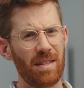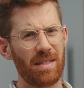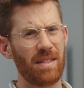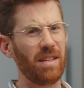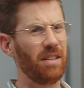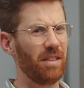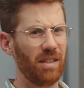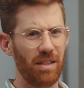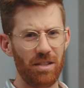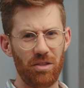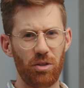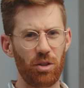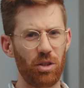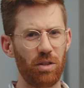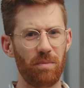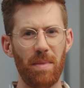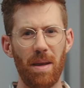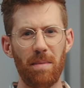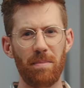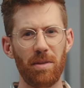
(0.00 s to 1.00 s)
Still, you
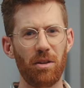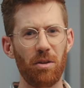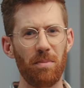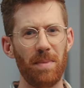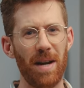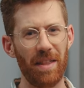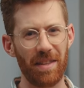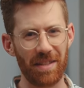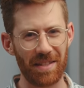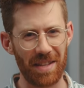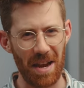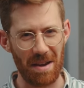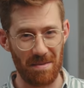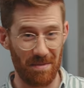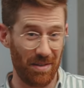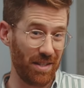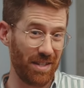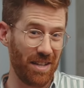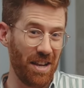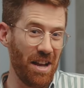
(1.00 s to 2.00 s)
should maybe go buy this
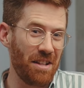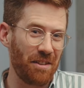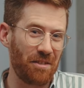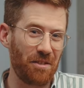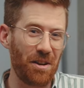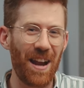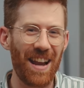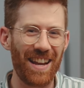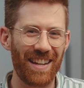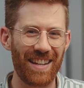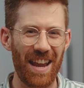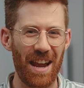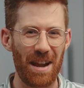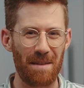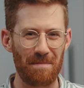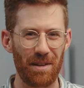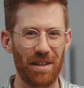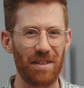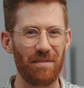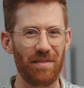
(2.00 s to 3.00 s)
camera. It's still a great
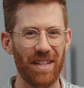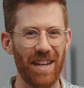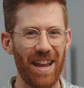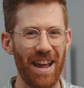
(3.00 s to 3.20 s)
camera even